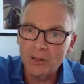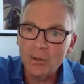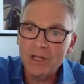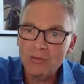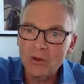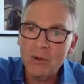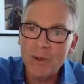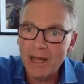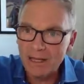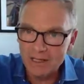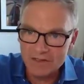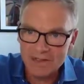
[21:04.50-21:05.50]
loading
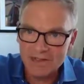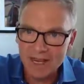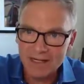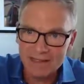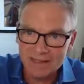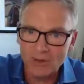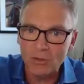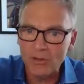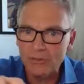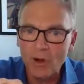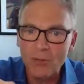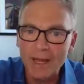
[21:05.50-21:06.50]
robot, 6-axis
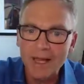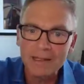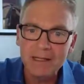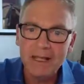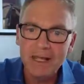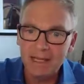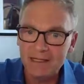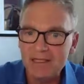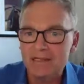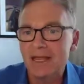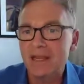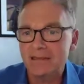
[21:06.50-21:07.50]
loading robot, and a
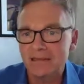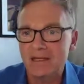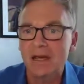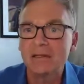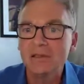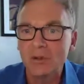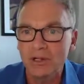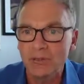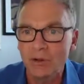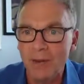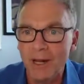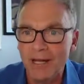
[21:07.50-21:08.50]
6-axis unloading
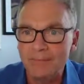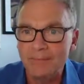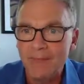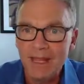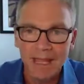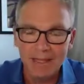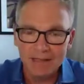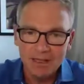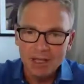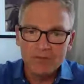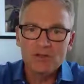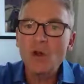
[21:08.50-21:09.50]
robot. And
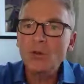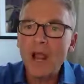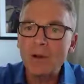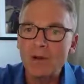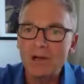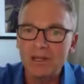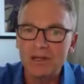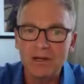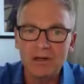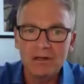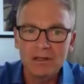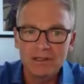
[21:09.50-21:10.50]
there's no network
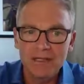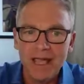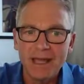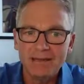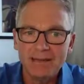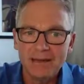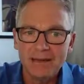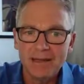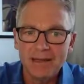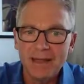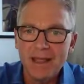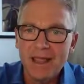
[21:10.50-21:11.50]
here yet.
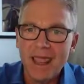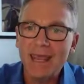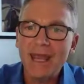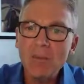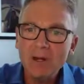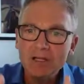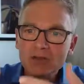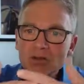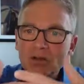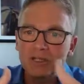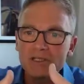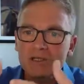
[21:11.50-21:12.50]
And I want to do
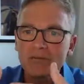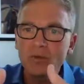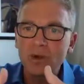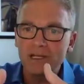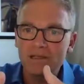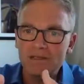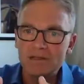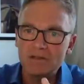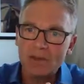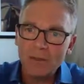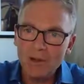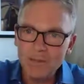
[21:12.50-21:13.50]
collision avoidance. So
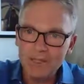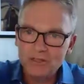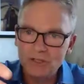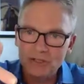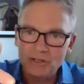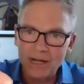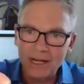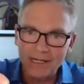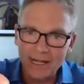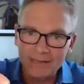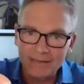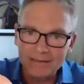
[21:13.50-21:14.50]
I want to make sure
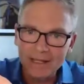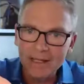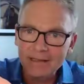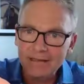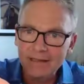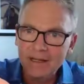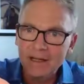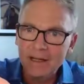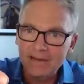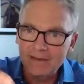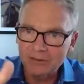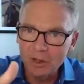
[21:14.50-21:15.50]
I detect
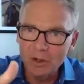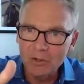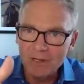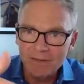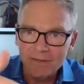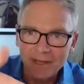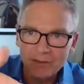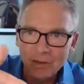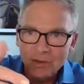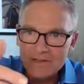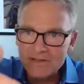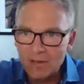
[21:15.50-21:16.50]
the load and the
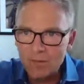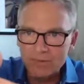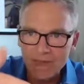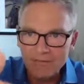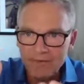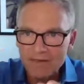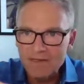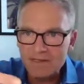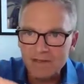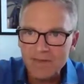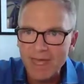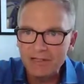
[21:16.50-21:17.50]
unload as they feed this
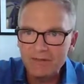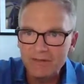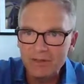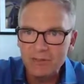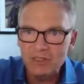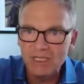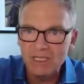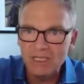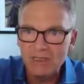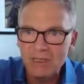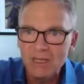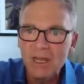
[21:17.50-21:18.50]
lithography
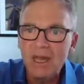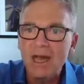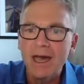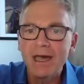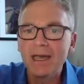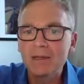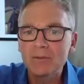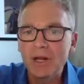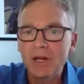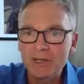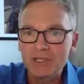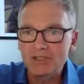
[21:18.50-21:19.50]
machine. I
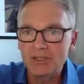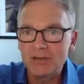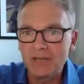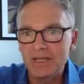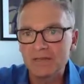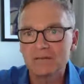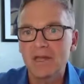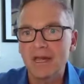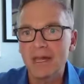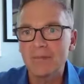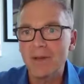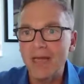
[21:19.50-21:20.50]
want to make sure that
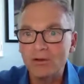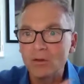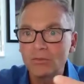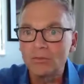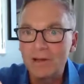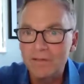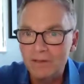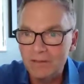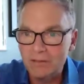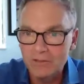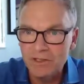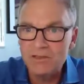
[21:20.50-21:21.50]
I don't run
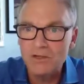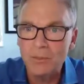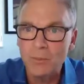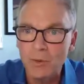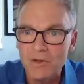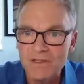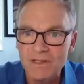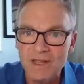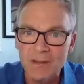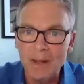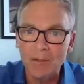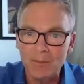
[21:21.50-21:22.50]
the circuit boards into
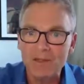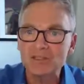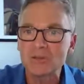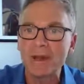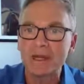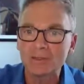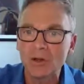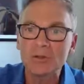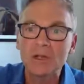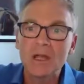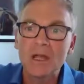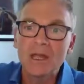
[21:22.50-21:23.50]
them. I want to make sure my
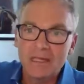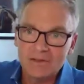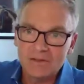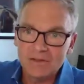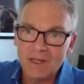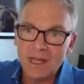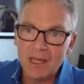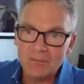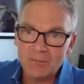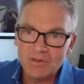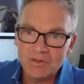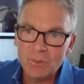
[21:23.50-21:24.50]
unload
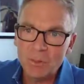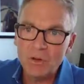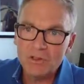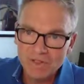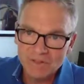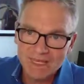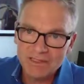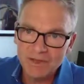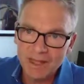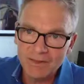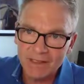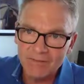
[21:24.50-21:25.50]
puts the board
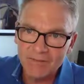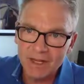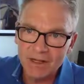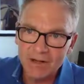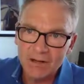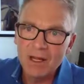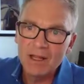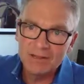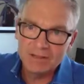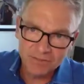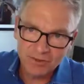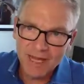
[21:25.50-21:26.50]
successfully on the conveyor
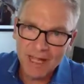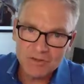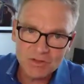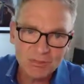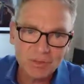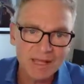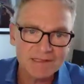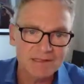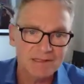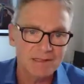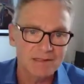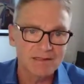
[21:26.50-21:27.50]
for downstream
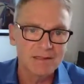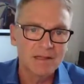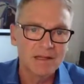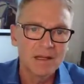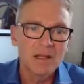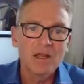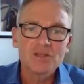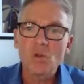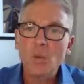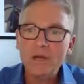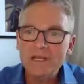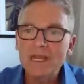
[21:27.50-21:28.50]
processes. So
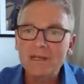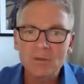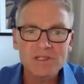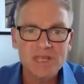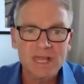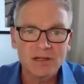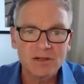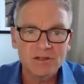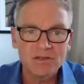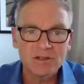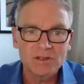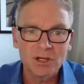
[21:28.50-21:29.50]
what network
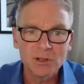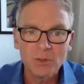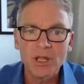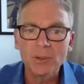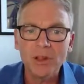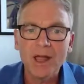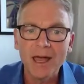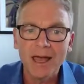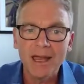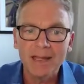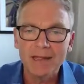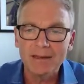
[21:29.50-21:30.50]
standards could we
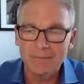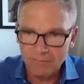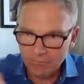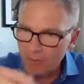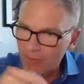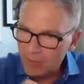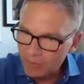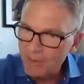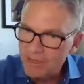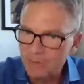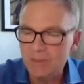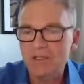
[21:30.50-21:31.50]
apply from the
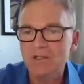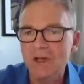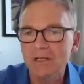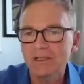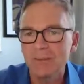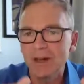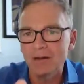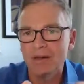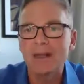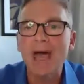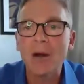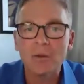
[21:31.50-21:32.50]
3 that we just talked about,
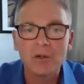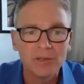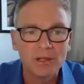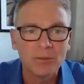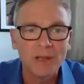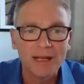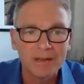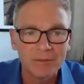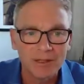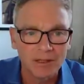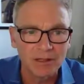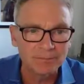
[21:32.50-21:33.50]
and how would we apply them
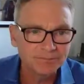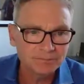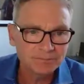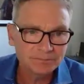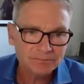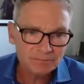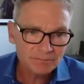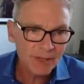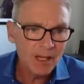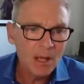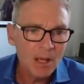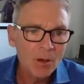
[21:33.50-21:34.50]
here?
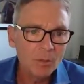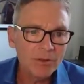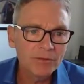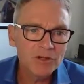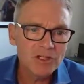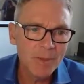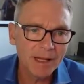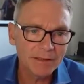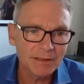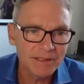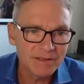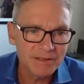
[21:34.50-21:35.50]
Well, the first
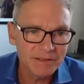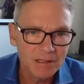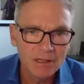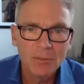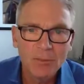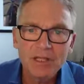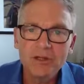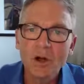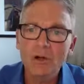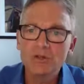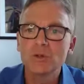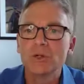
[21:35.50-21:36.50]
model is we could
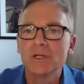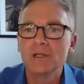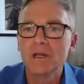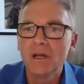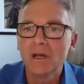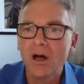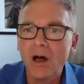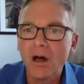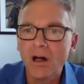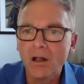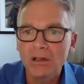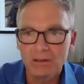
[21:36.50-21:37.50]
go to an
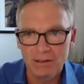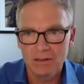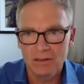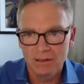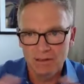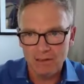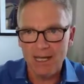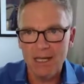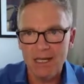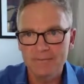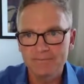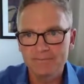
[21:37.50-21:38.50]
all
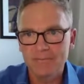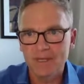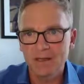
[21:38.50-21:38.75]
TSN